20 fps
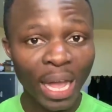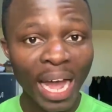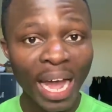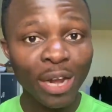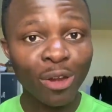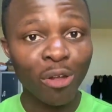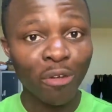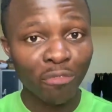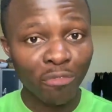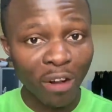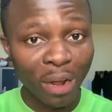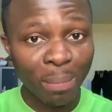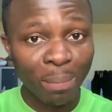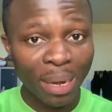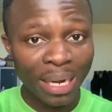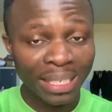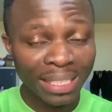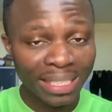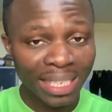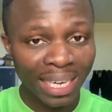and your fund
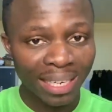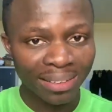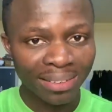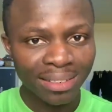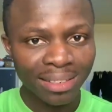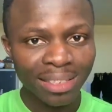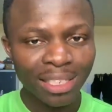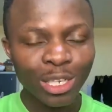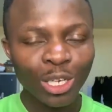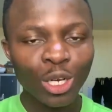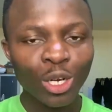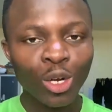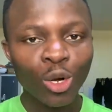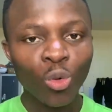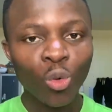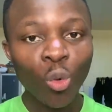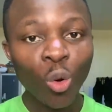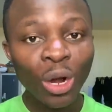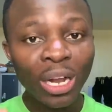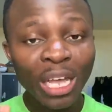manager,
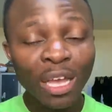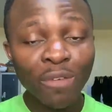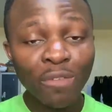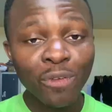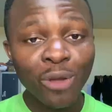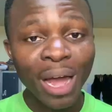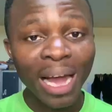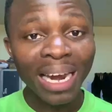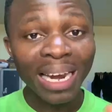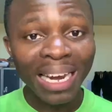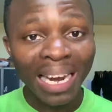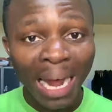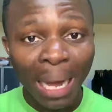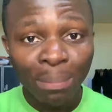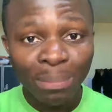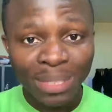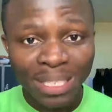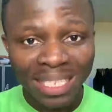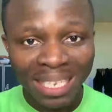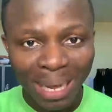will give you a
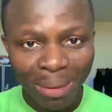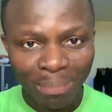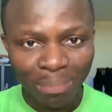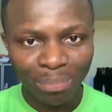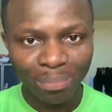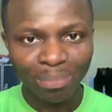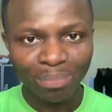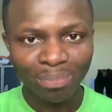lump sum